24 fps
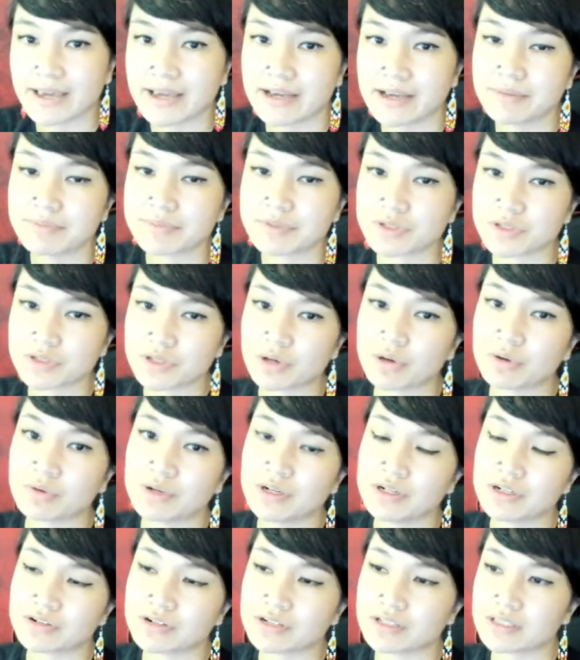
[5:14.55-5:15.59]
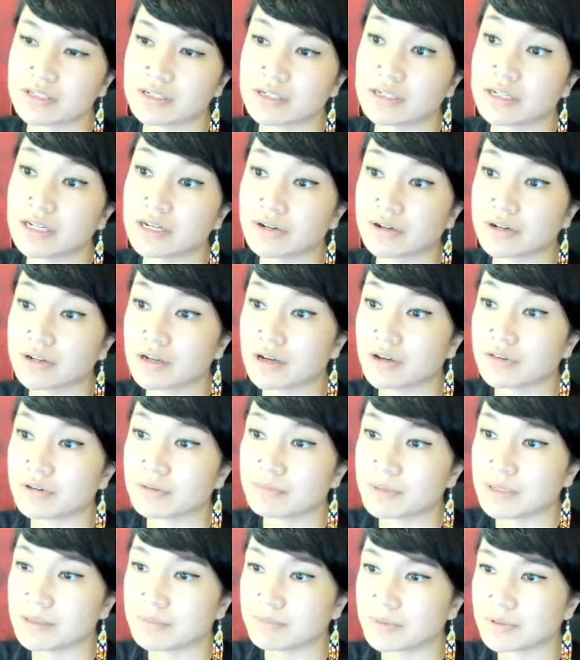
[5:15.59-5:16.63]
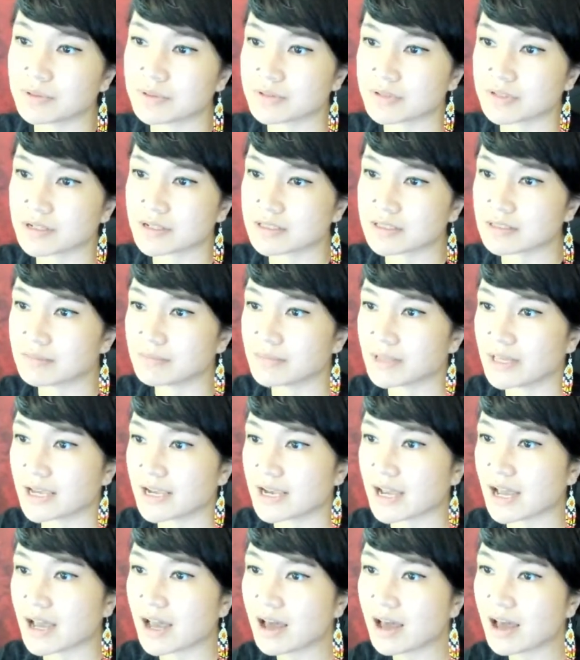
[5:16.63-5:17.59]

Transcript: am so interested in hearing other people's, because I'm like,